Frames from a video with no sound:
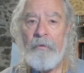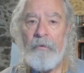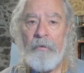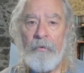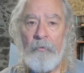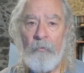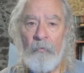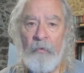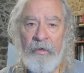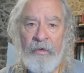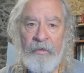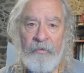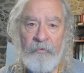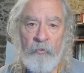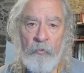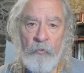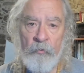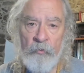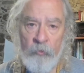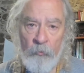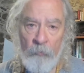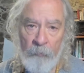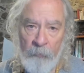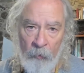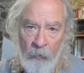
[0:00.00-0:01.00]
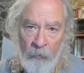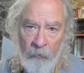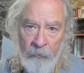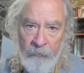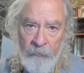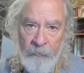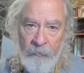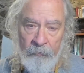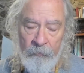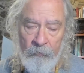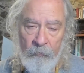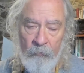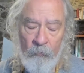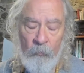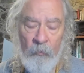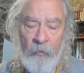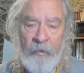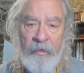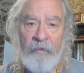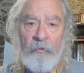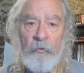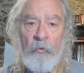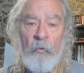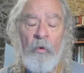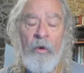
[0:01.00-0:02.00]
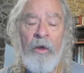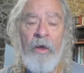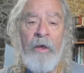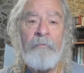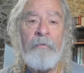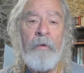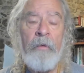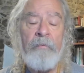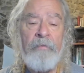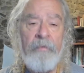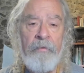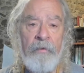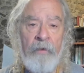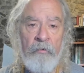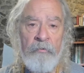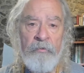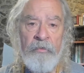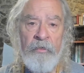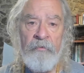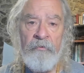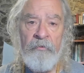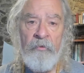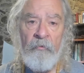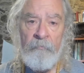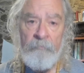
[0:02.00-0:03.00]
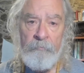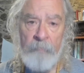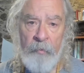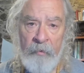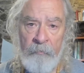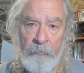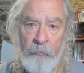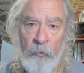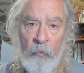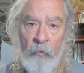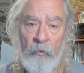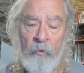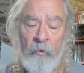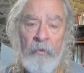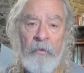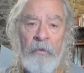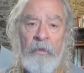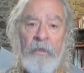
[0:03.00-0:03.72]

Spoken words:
We need your support. We need to have thousands of people